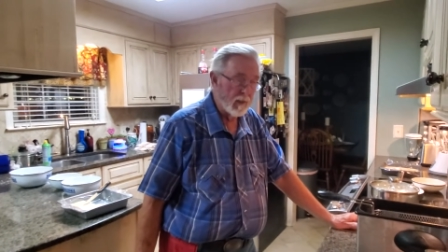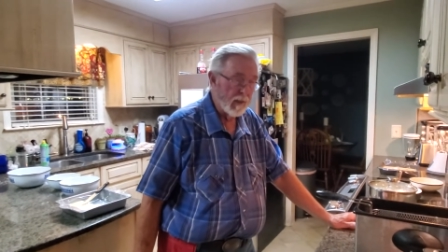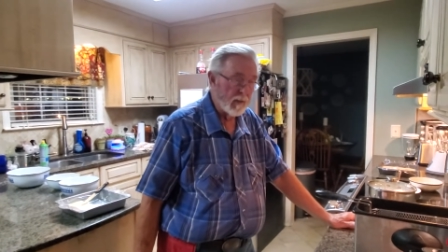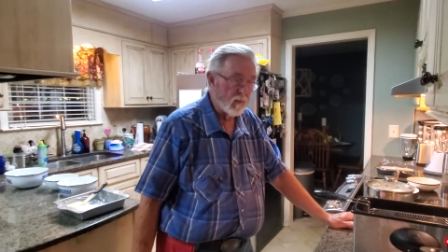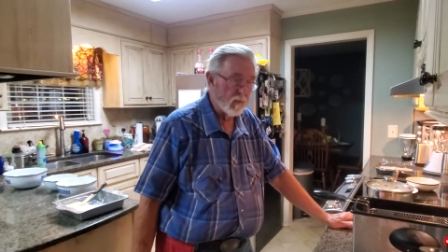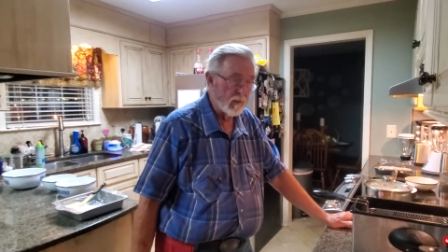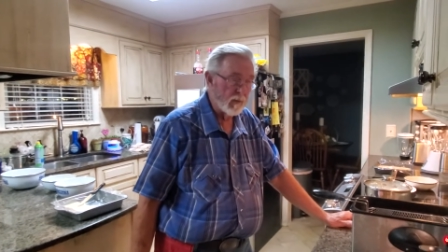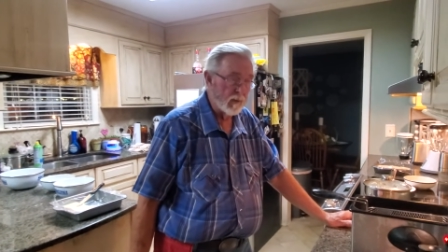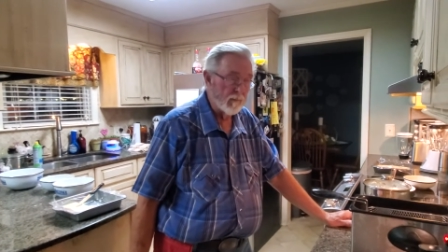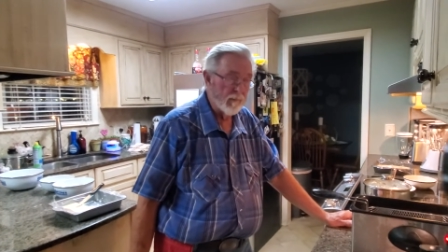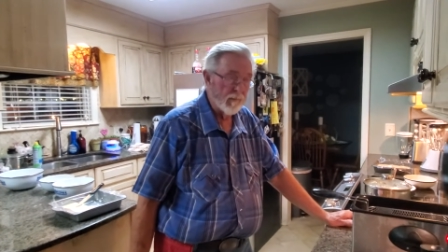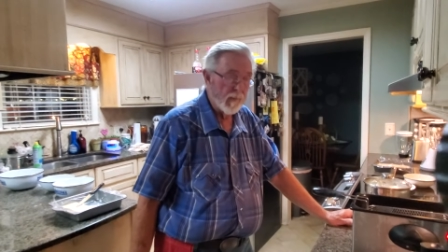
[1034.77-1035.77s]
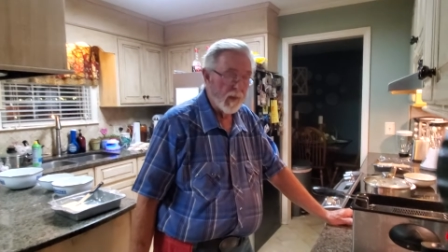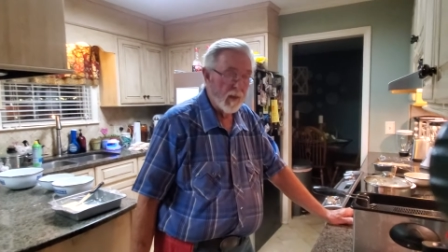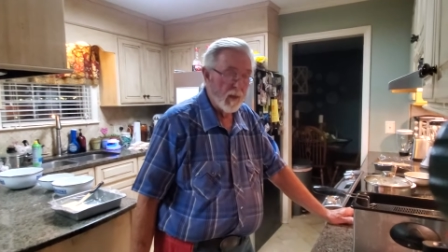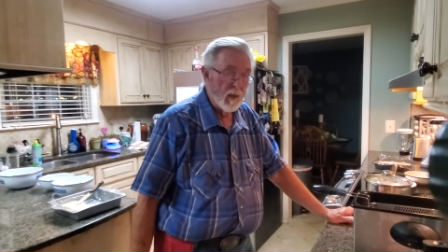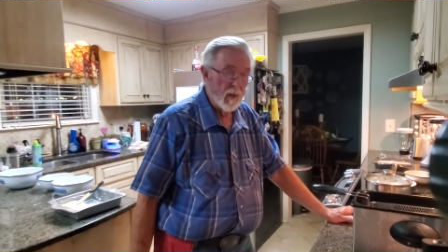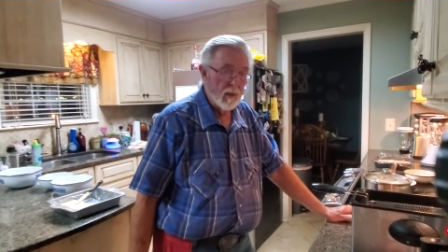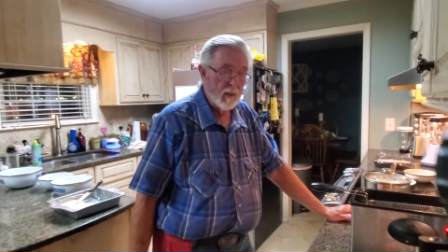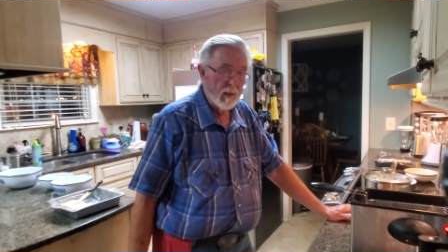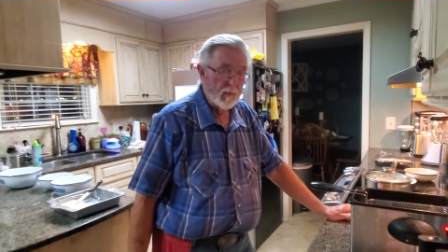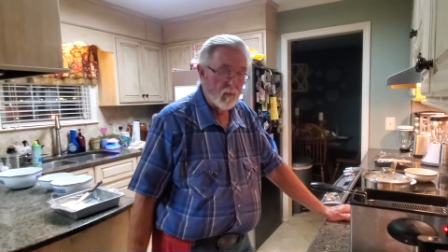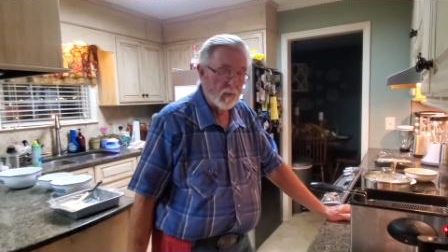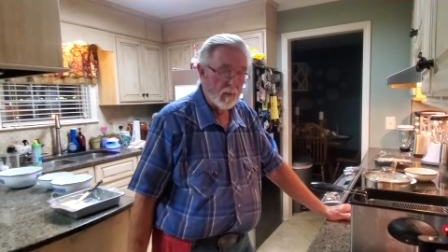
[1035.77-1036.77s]
That's when the
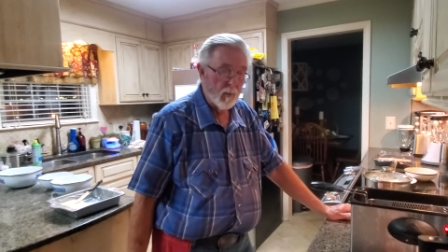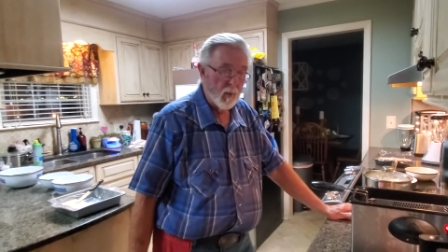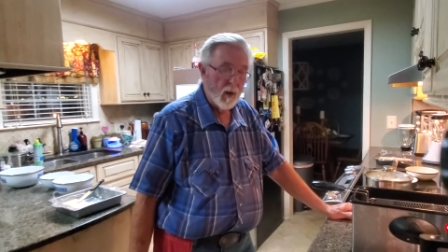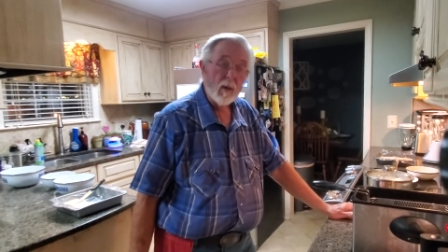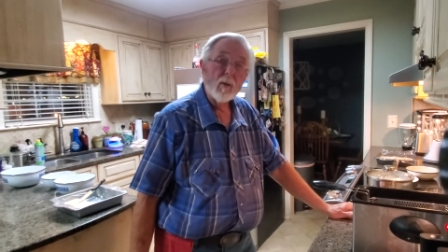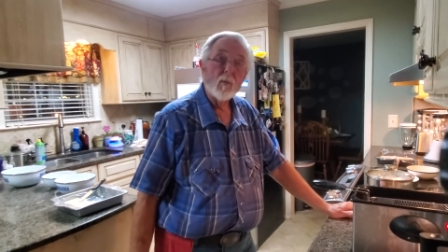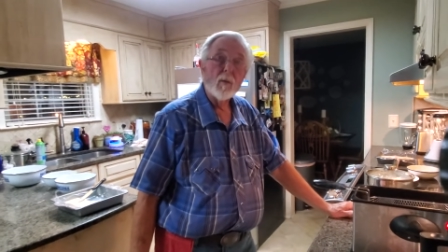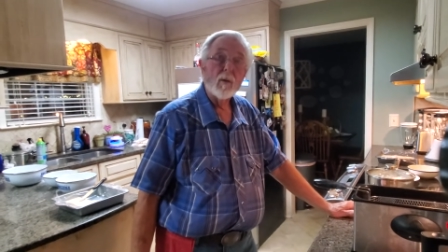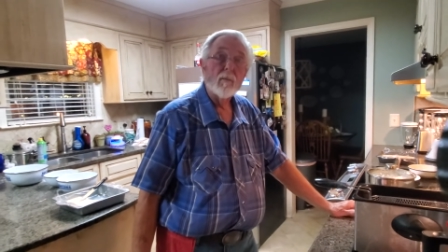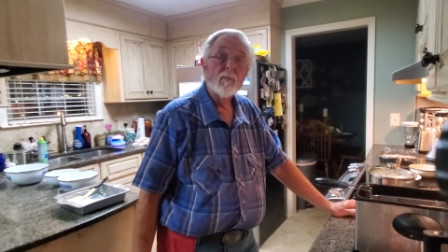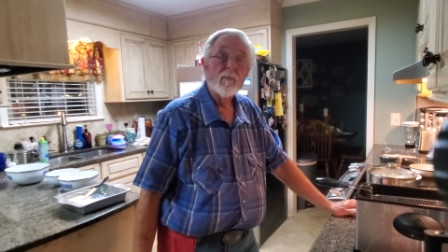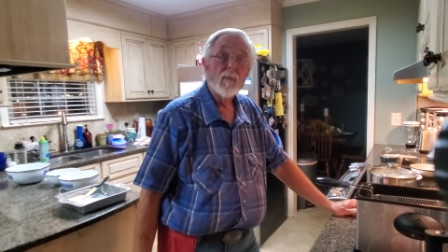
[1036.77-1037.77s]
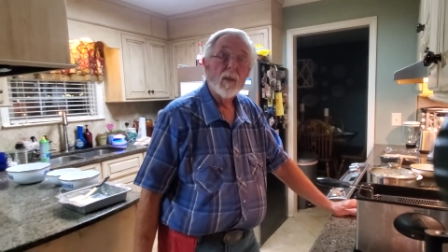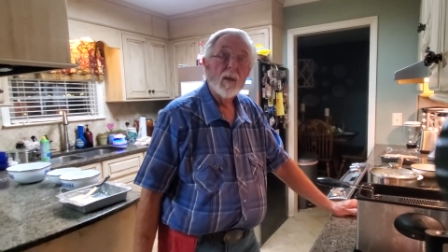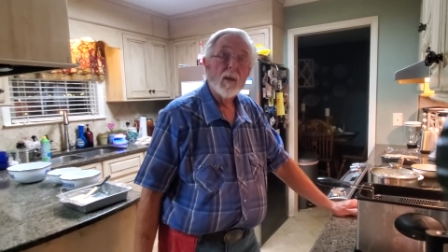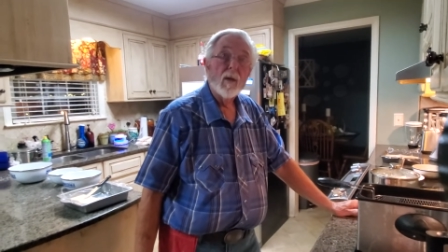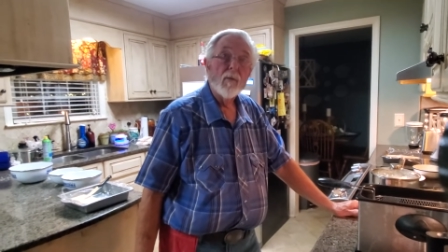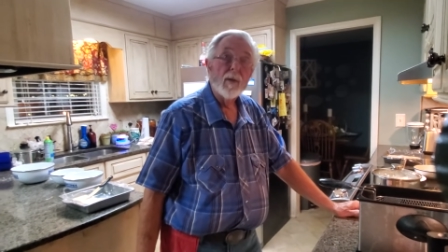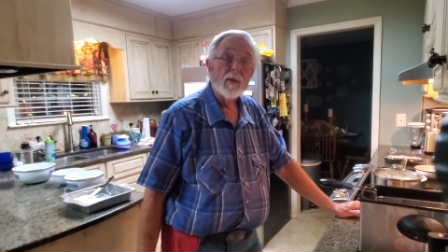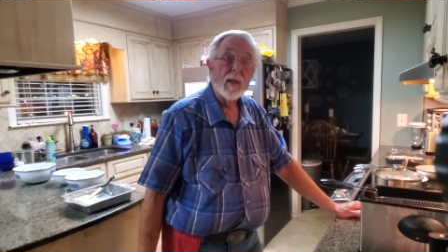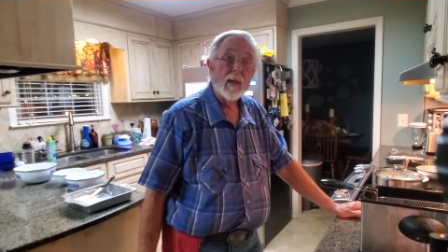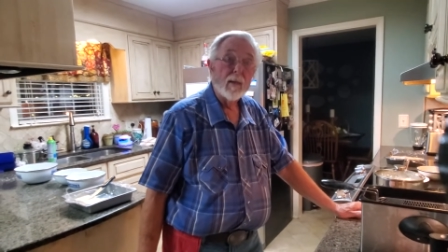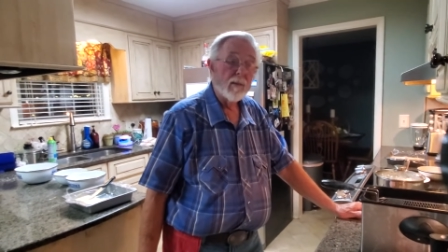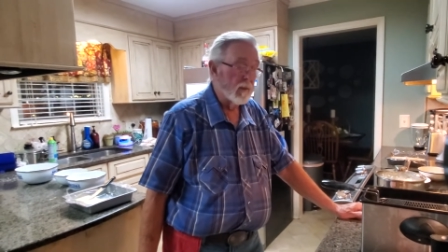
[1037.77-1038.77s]
that's when the product will
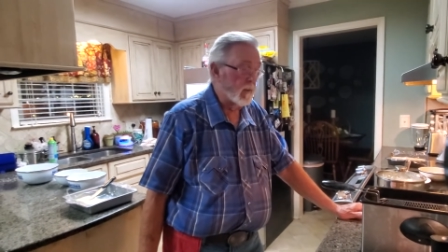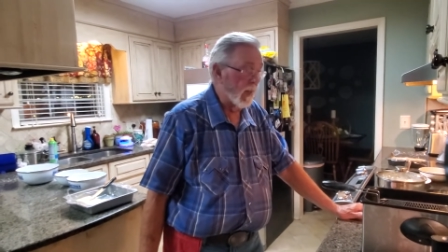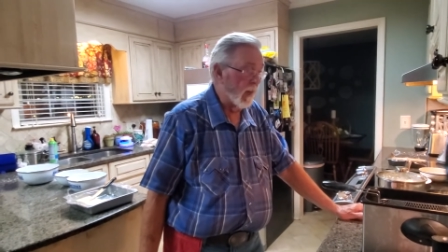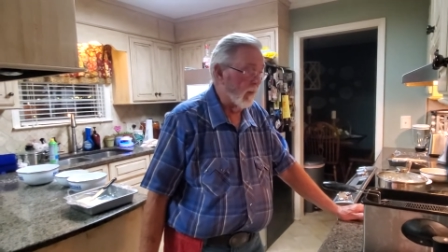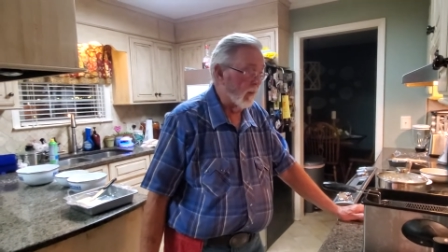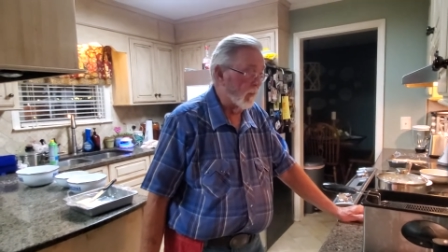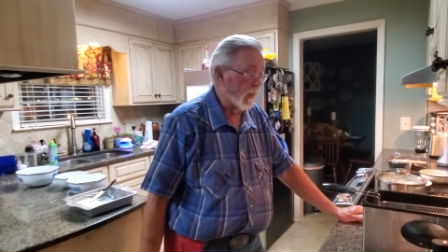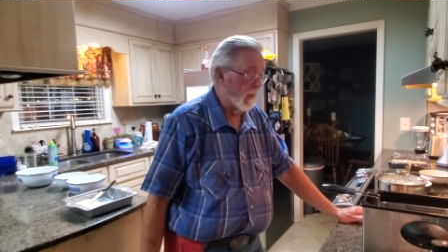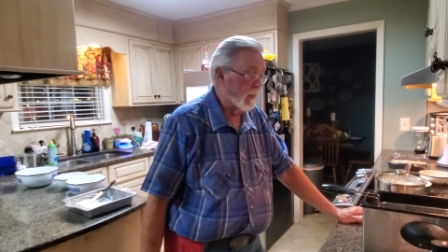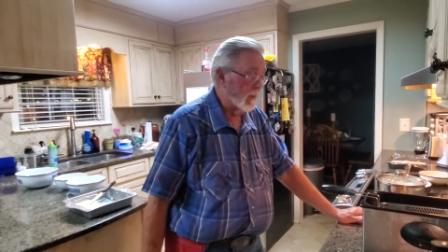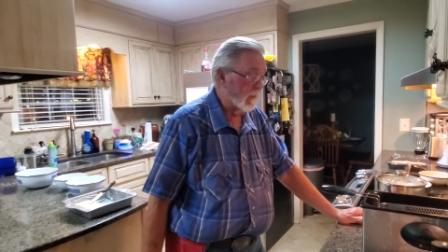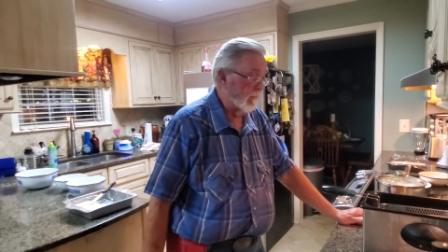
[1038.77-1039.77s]
retain the salt the best.